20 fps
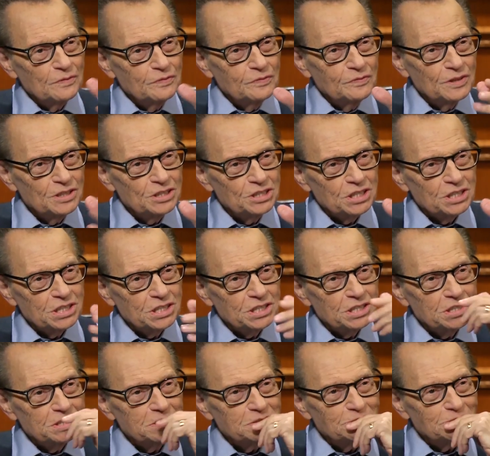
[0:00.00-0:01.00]

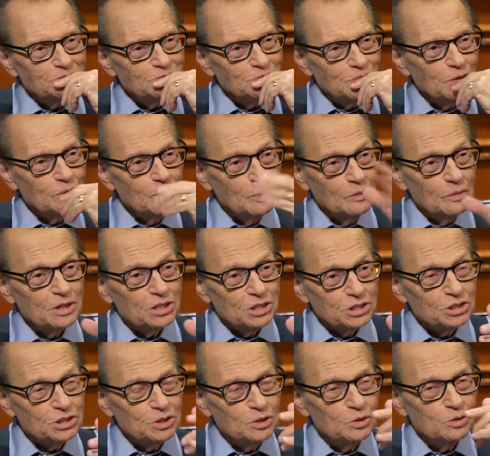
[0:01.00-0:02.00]
physics when we went to
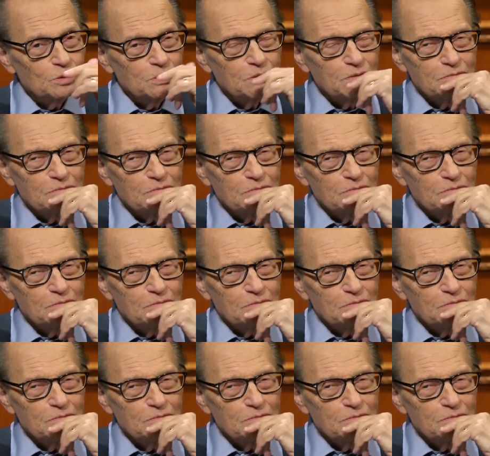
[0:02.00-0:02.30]
school?